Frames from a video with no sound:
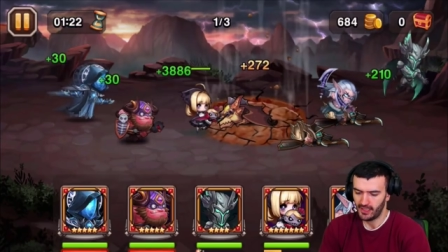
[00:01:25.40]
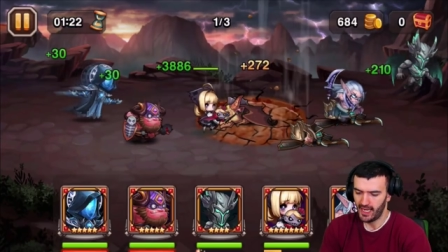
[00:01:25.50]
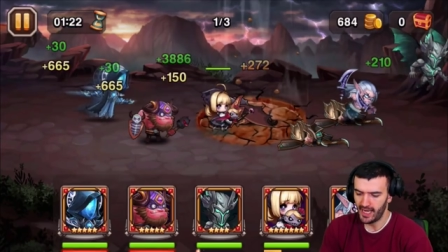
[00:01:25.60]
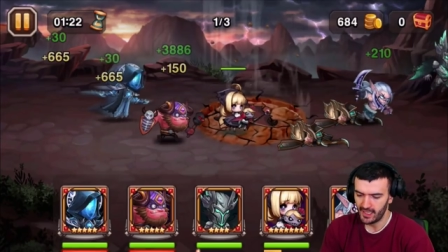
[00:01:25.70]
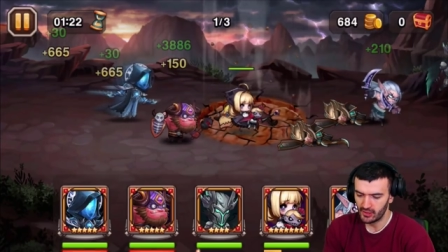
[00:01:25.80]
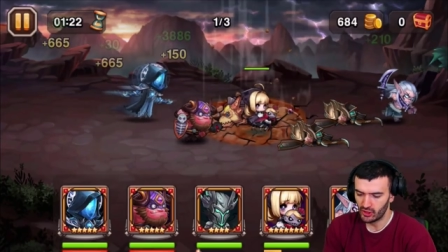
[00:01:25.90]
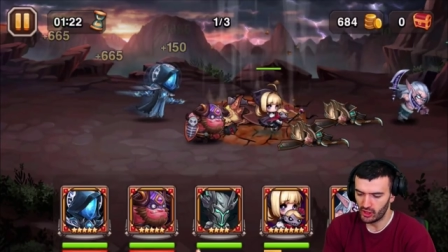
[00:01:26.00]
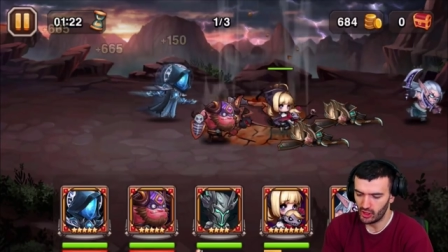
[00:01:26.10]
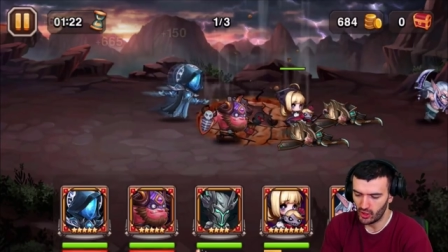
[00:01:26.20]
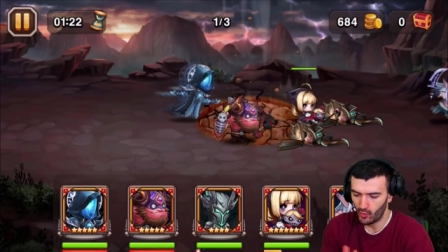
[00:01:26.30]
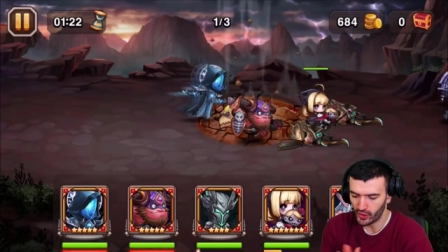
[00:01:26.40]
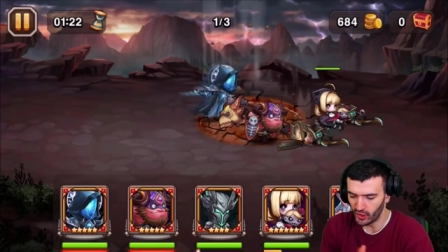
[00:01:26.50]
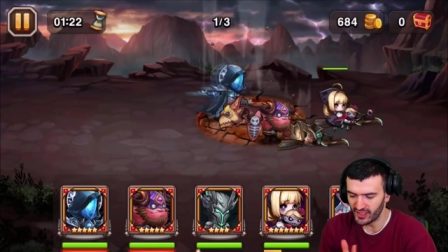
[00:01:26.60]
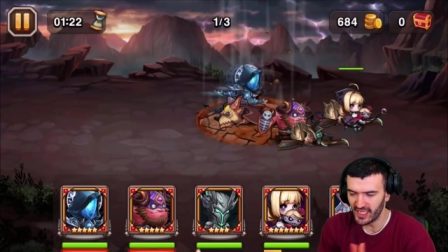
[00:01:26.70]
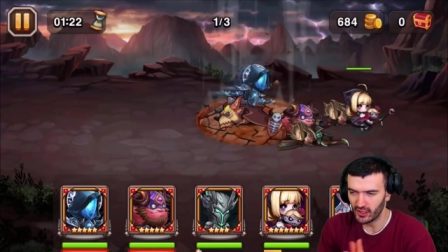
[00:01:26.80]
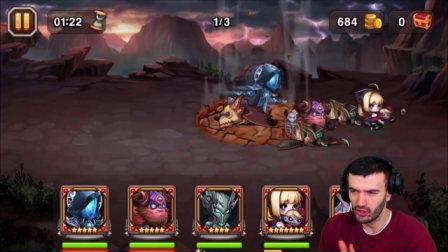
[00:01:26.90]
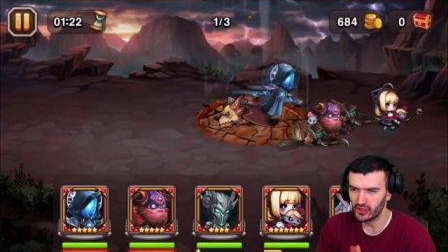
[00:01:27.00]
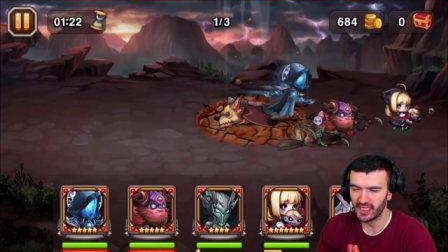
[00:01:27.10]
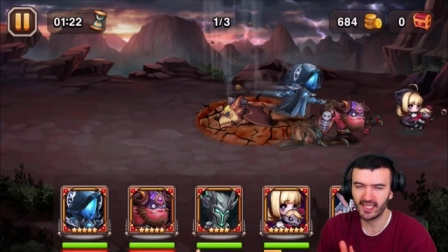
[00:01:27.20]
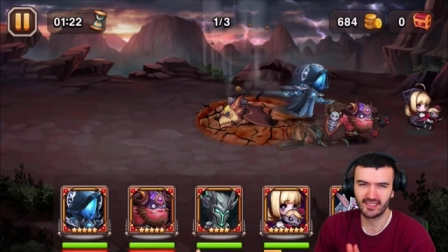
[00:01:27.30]
And uh, we're going to take a
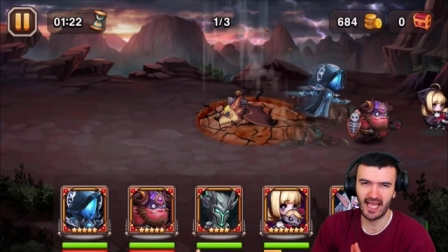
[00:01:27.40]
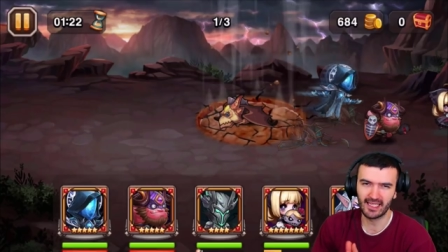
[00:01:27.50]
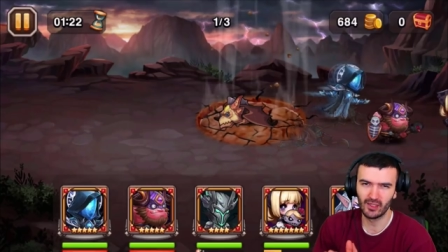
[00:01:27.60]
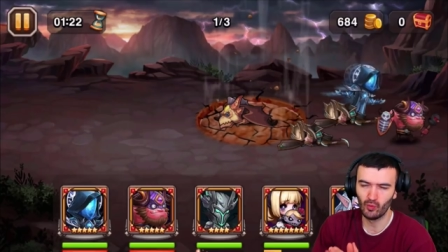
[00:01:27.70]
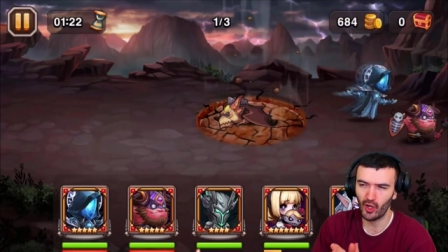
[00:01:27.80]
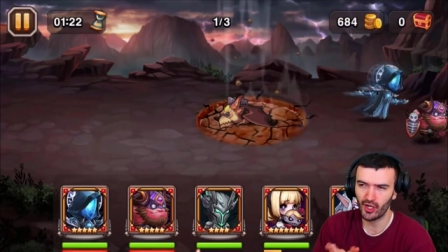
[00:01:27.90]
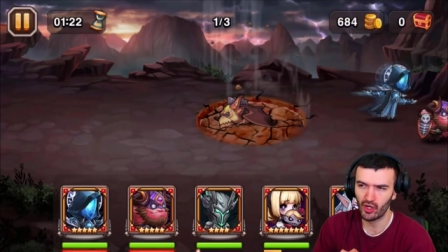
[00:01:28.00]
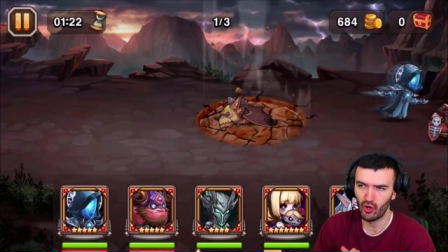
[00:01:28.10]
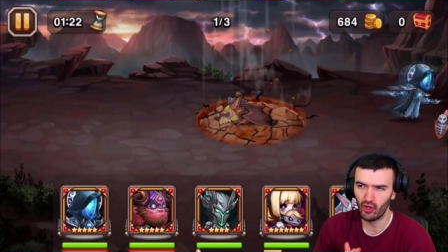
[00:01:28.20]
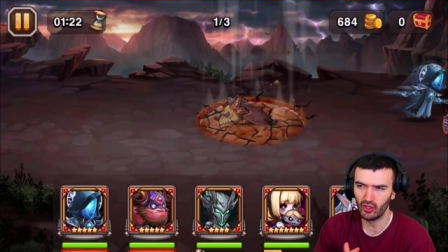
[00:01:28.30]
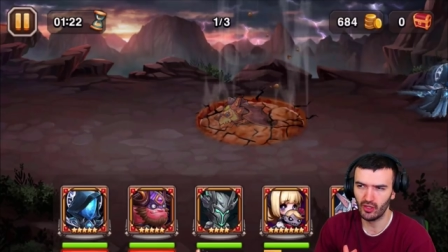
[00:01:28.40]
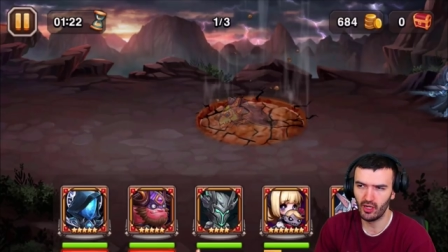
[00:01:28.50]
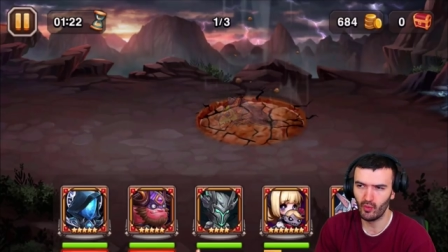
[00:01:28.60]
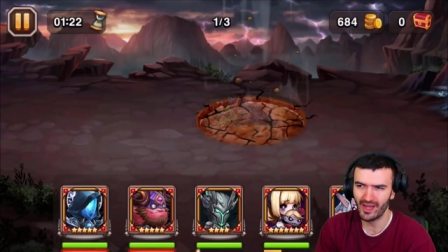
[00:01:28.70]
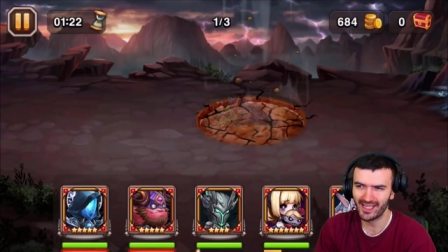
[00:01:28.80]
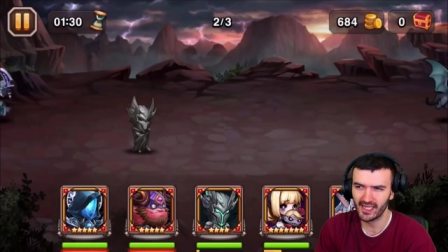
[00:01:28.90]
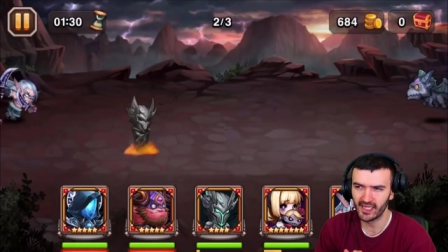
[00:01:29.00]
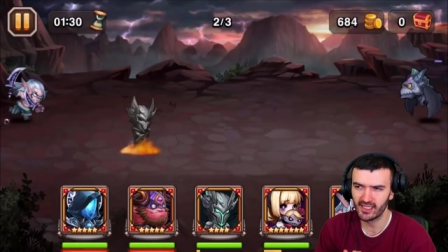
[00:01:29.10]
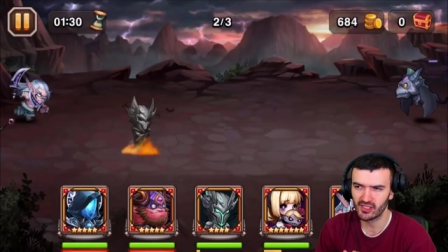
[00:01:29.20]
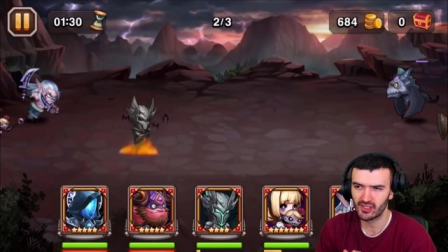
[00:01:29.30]
look at exactly what her uh,
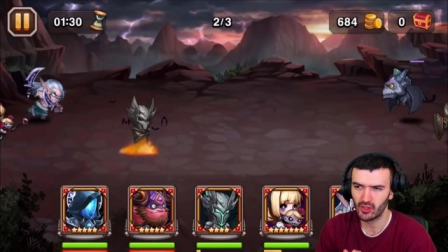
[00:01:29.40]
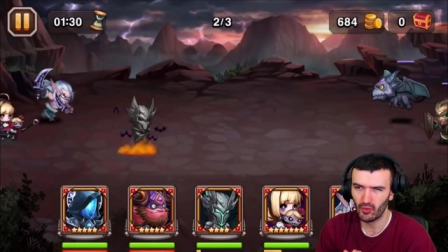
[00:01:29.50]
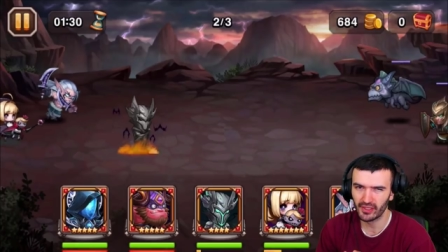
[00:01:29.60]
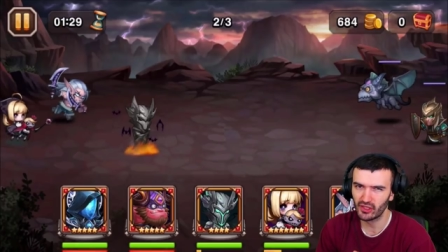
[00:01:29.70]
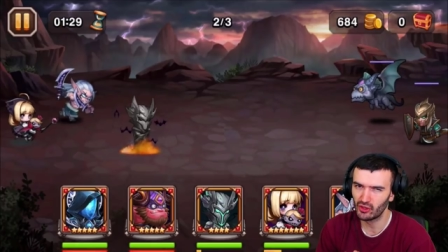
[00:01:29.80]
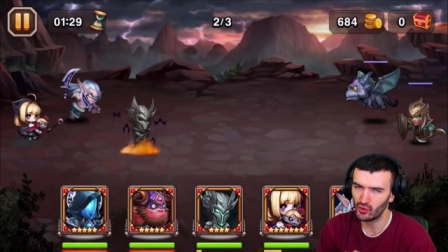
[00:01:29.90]
awakening is going to